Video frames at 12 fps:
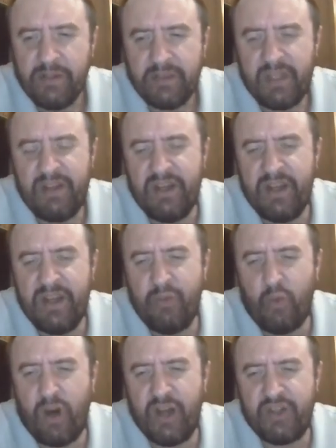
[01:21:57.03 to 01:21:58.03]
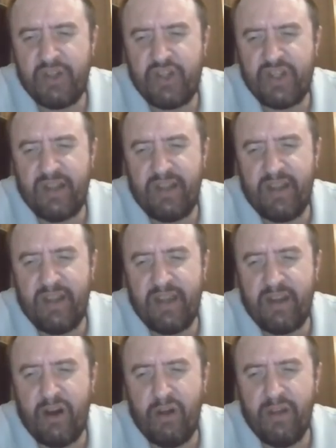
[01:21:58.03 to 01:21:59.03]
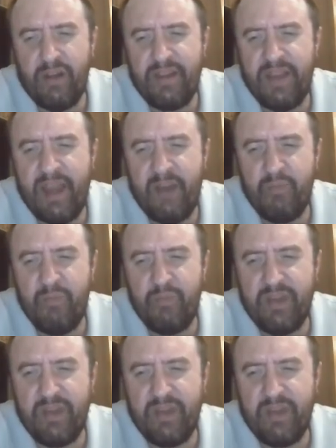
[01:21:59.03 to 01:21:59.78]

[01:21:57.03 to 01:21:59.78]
I didn't watch like all of them